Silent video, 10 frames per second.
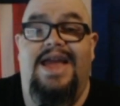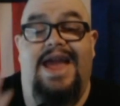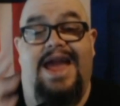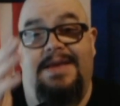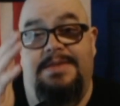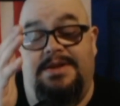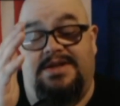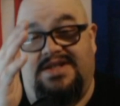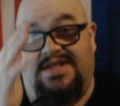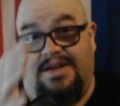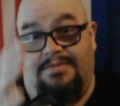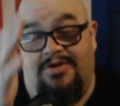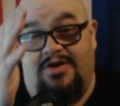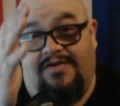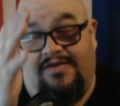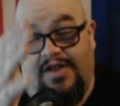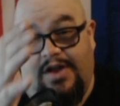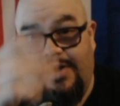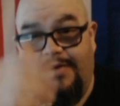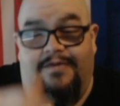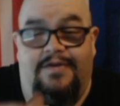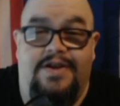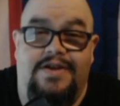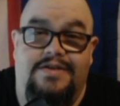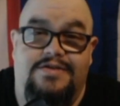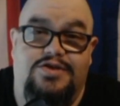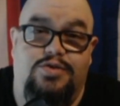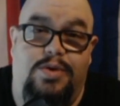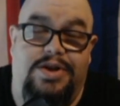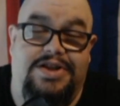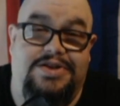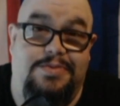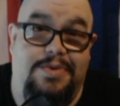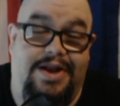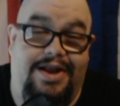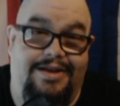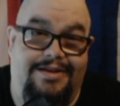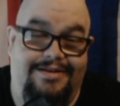in the summer of love, 2020.